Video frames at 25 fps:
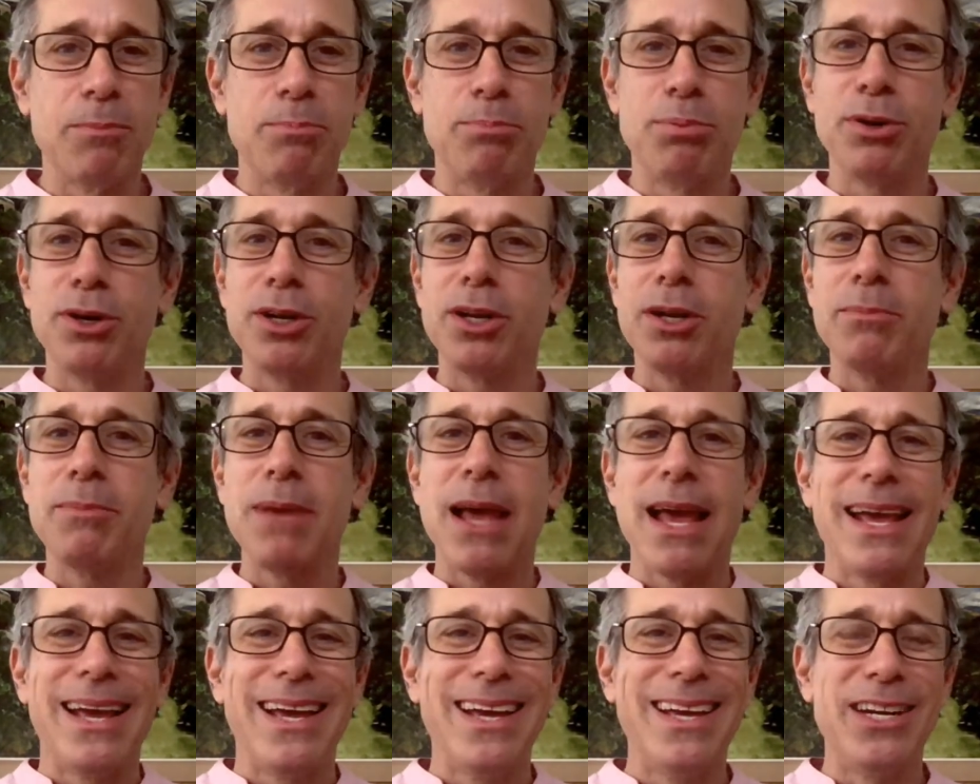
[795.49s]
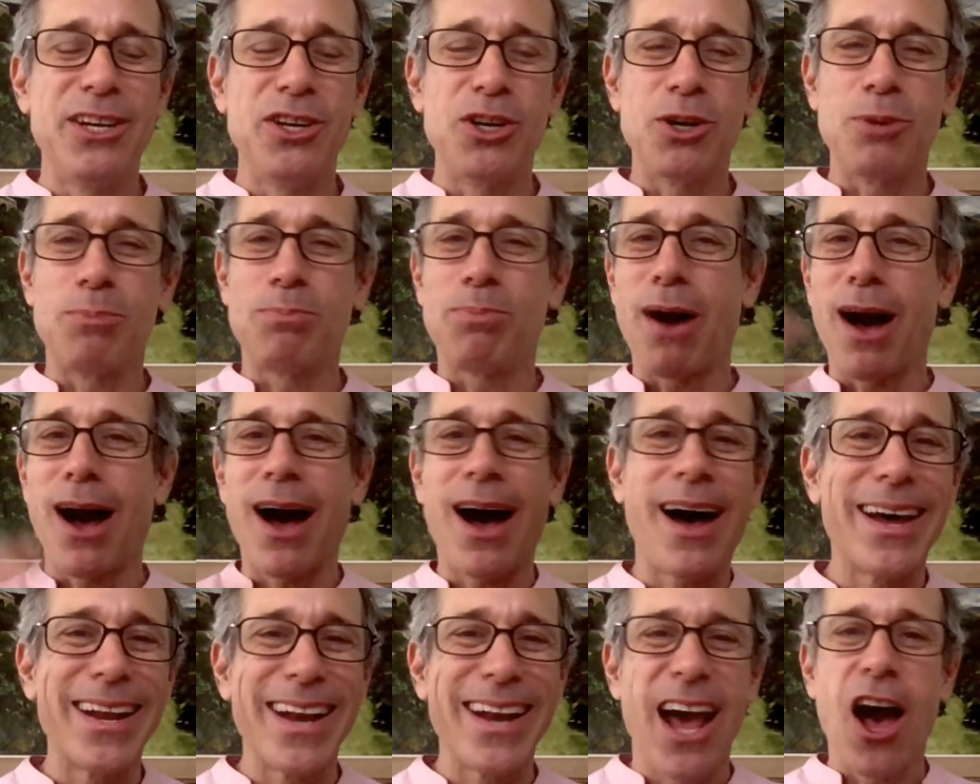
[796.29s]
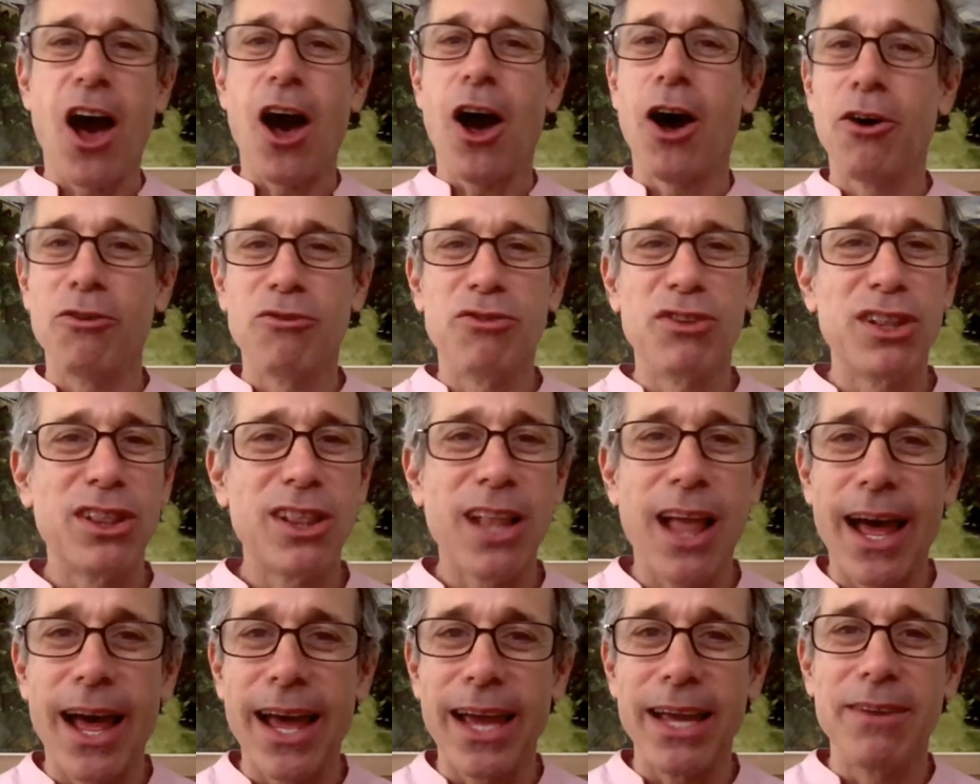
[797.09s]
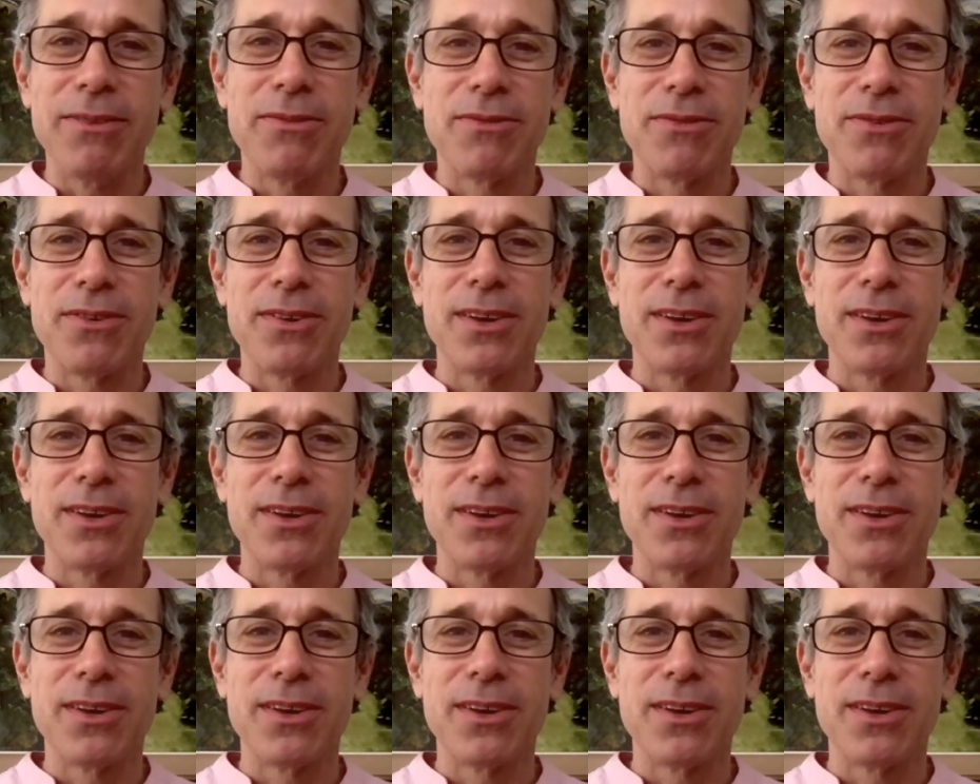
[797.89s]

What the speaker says: Put them in your pot of life.